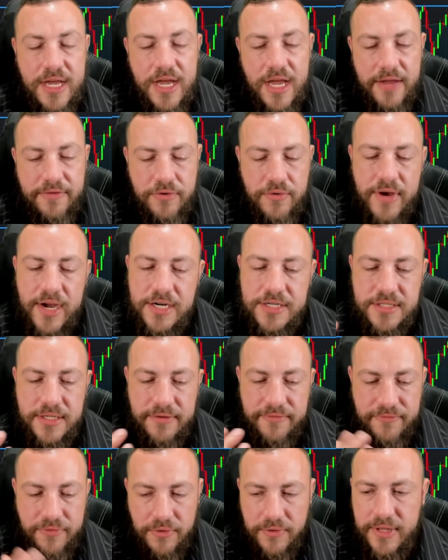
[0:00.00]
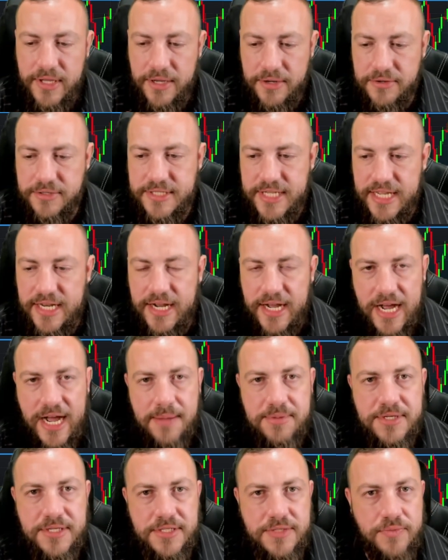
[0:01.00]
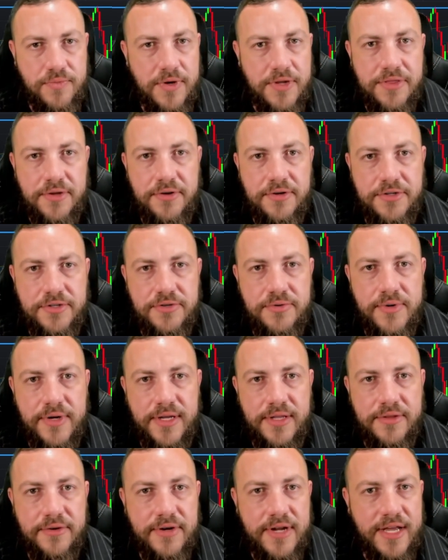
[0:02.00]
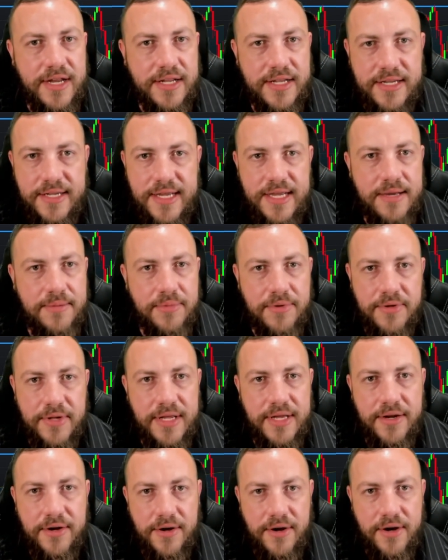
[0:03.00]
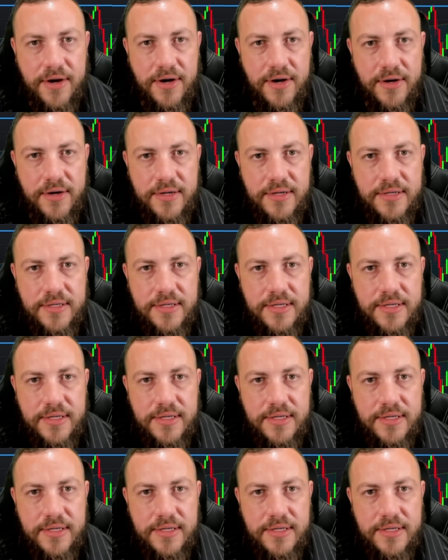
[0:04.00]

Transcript: If you actually fully understand options and what they're doing, they're not a gamble at all.